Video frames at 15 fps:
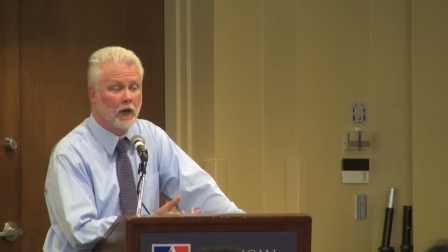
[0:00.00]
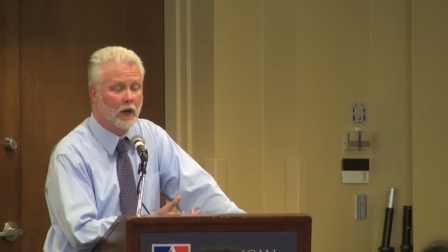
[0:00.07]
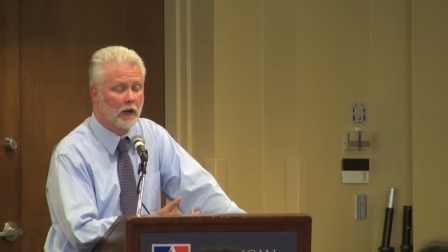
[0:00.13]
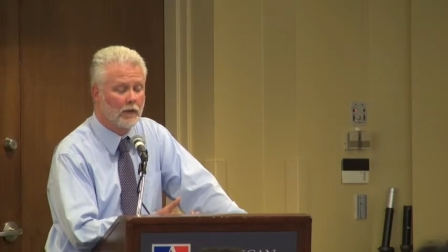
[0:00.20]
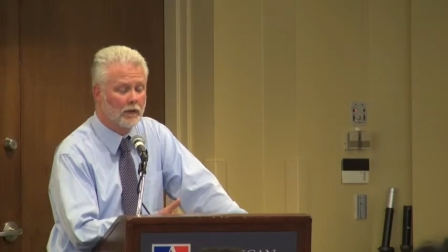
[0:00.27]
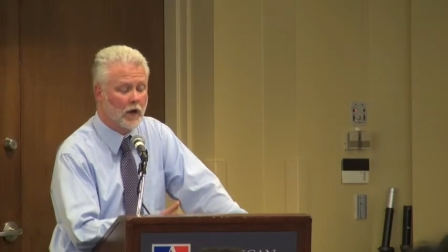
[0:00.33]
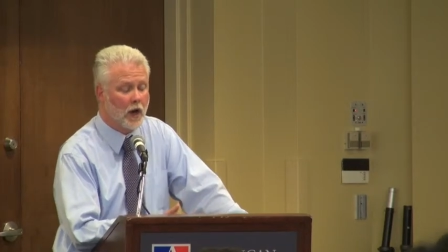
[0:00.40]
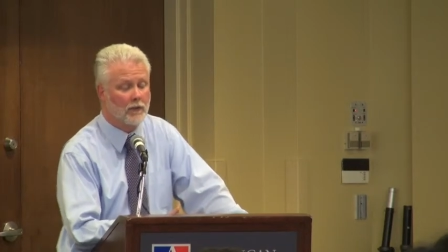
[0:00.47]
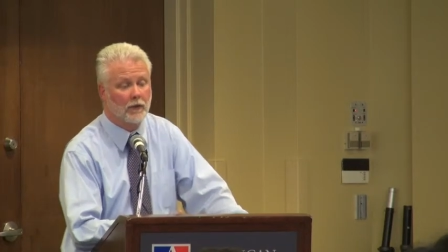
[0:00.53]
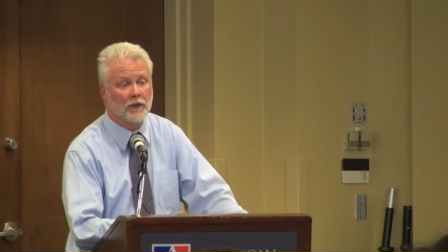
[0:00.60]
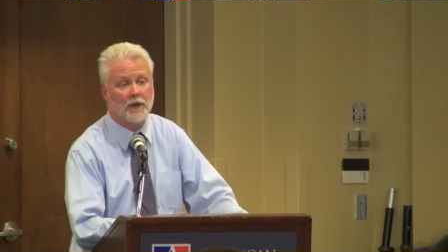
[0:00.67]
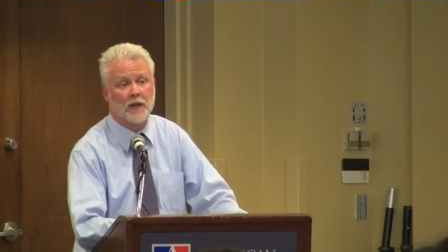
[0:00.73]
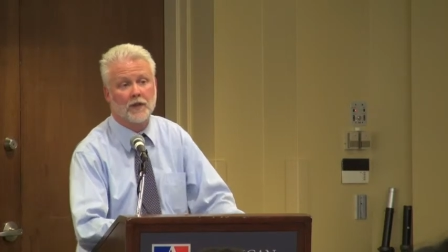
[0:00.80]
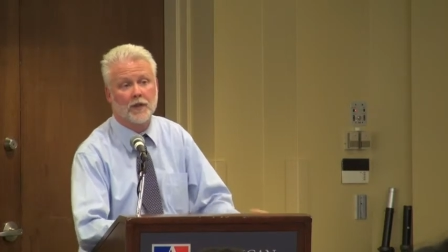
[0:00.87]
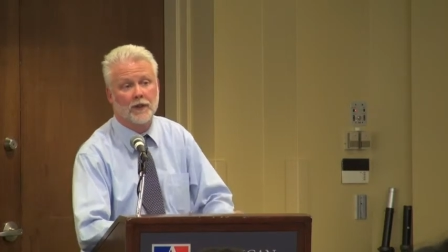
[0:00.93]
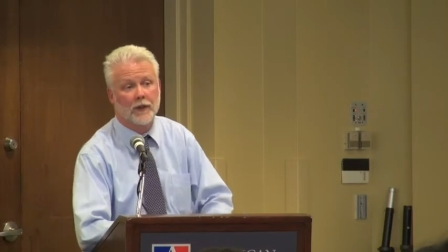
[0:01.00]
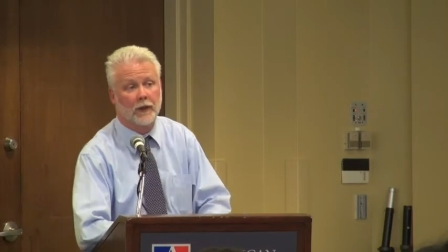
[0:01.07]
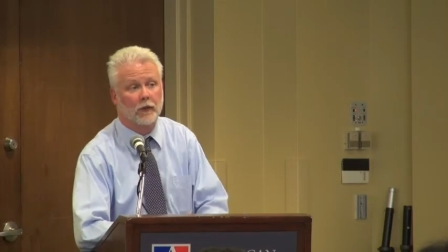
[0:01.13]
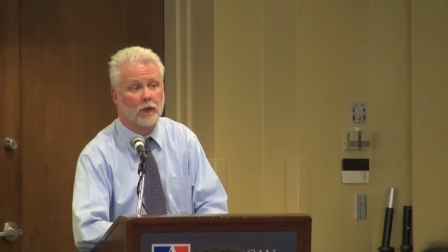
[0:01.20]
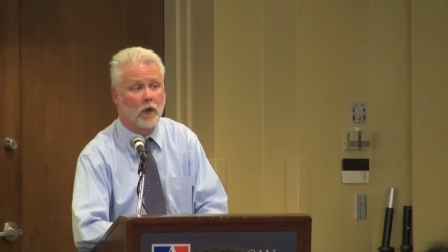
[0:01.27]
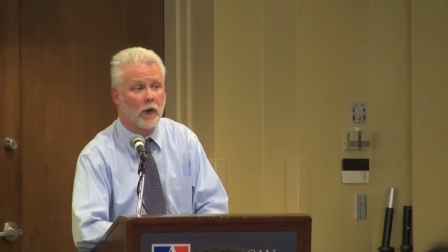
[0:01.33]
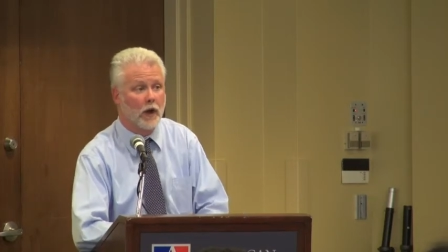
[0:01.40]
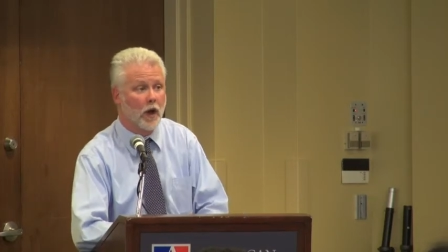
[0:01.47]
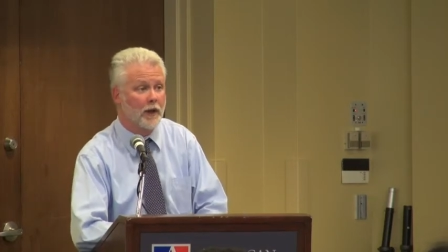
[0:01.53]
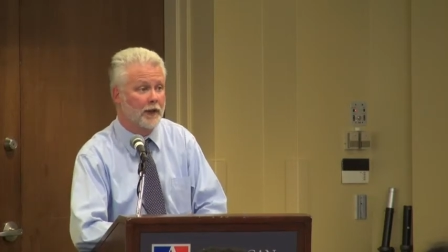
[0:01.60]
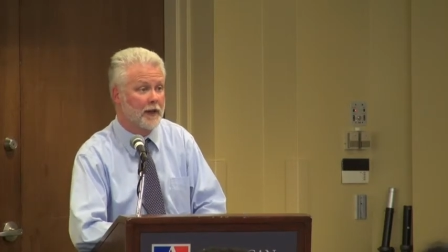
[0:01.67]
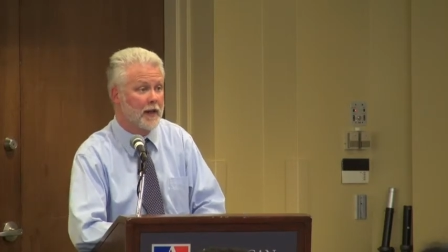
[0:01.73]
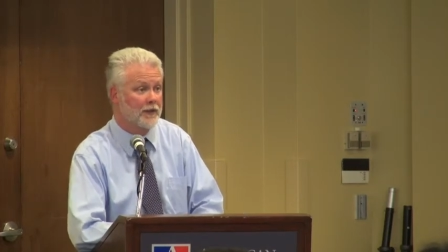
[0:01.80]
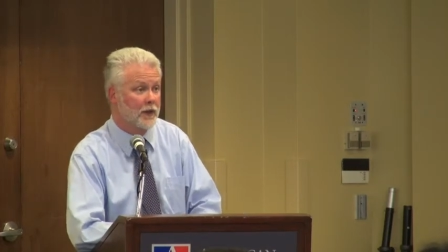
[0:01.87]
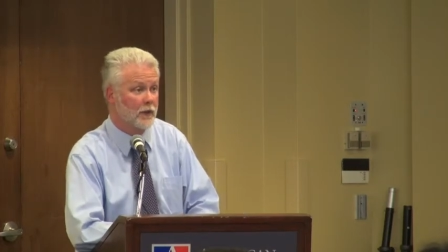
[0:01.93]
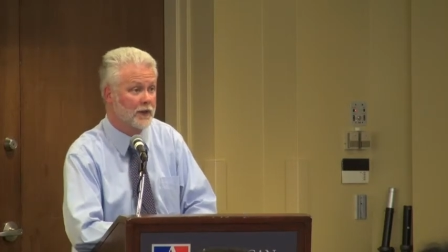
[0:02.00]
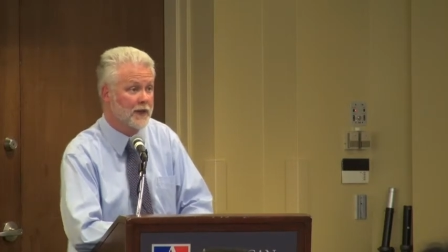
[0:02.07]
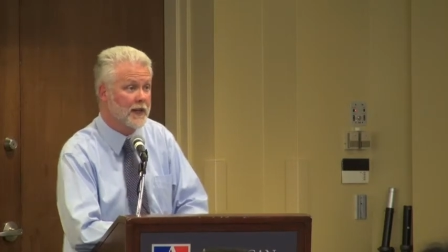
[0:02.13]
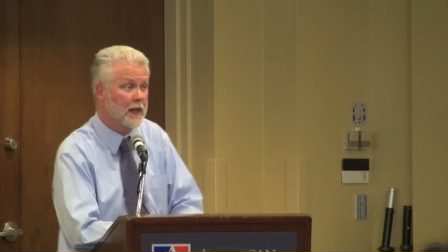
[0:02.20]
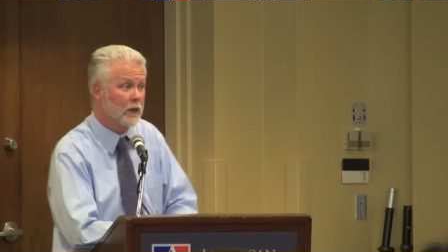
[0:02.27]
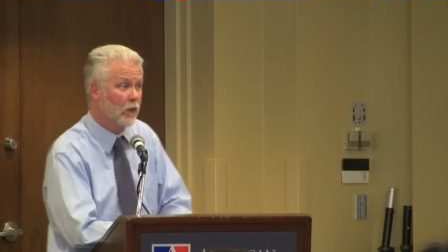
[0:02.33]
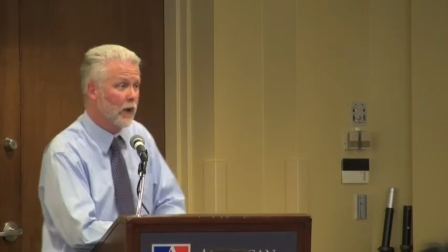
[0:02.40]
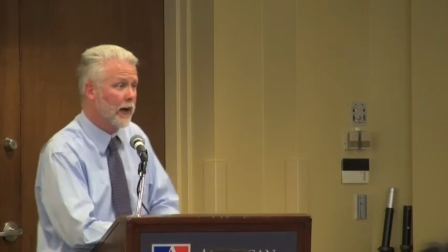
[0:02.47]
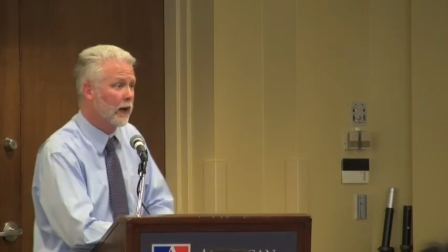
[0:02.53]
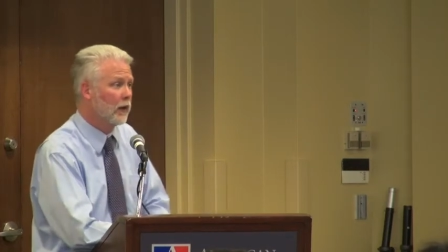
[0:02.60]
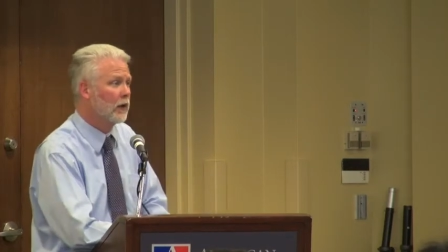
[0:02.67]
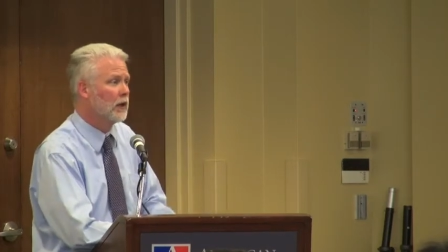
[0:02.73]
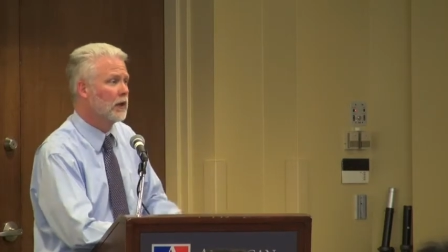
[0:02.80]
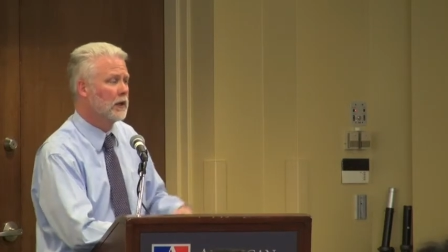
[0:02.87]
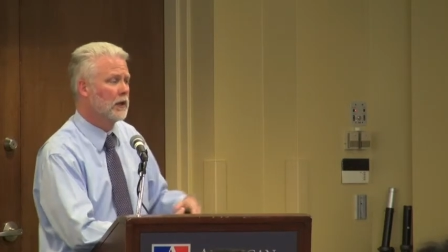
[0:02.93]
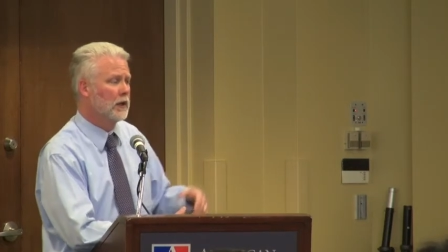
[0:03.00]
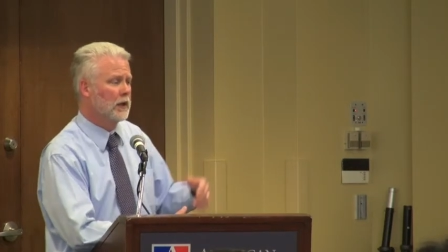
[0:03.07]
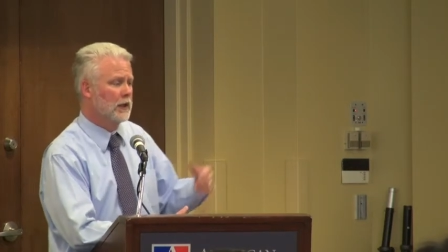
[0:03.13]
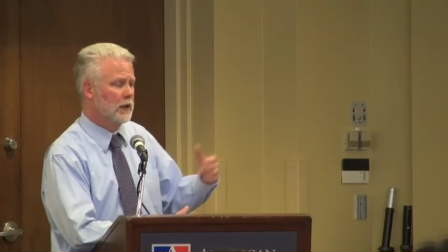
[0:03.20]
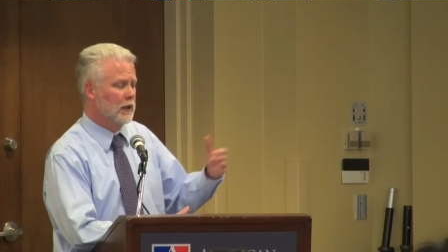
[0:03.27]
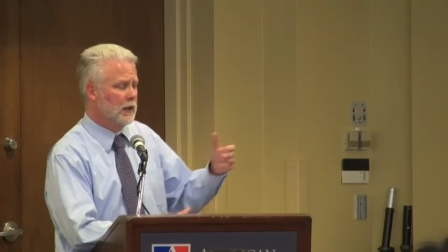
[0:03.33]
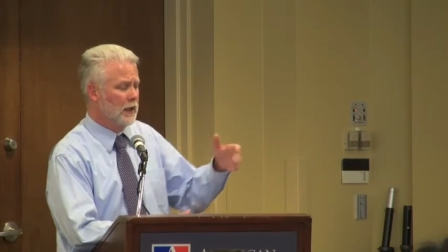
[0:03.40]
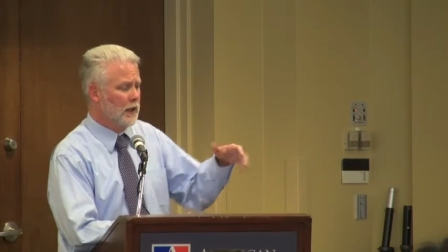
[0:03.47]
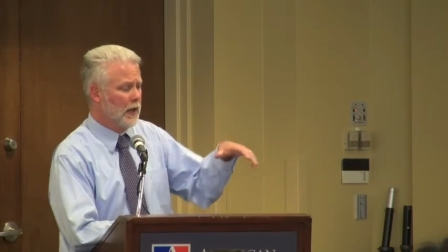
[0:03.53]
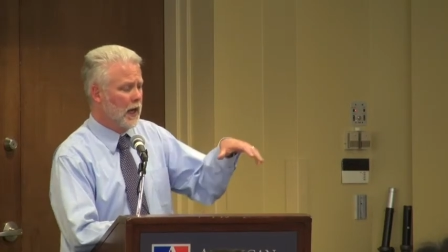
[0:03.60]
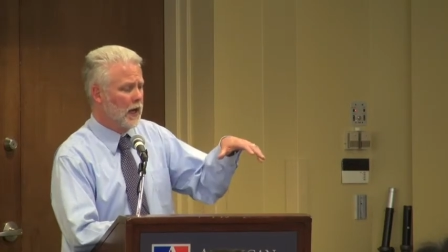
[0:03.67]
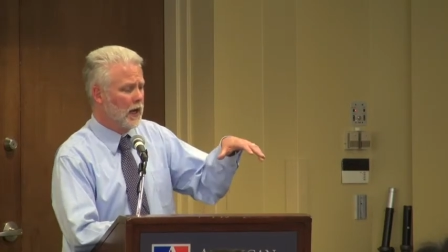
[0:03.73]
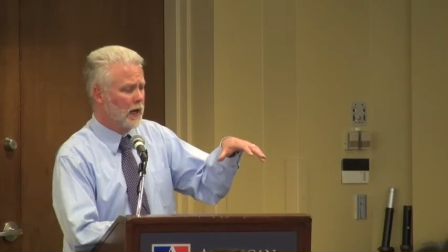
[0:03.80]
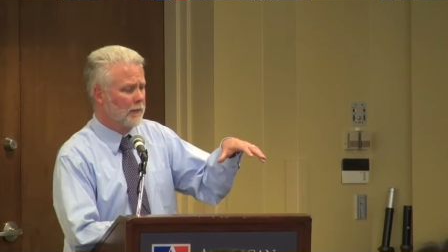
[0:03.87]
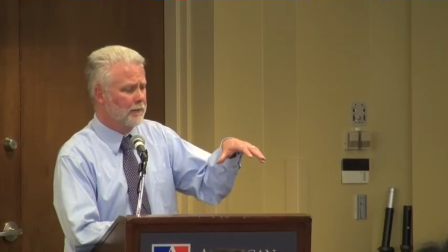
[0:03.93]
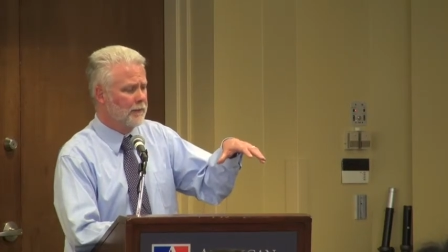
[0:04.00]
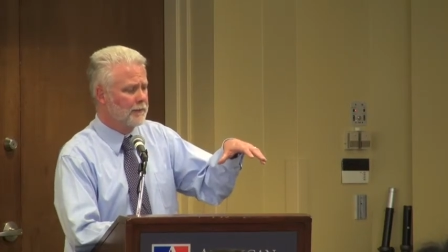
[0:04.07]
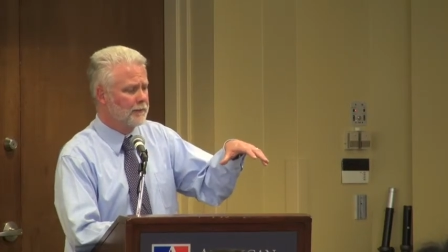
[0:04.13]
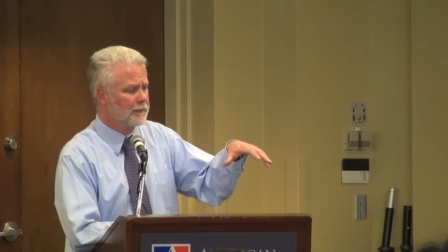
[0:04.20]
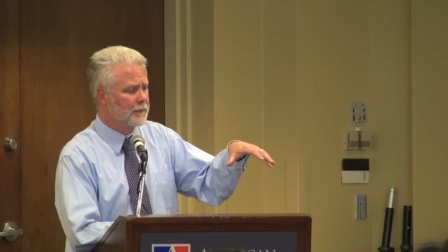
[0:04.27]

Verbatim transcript: of, conversations that are going on in SOC where um,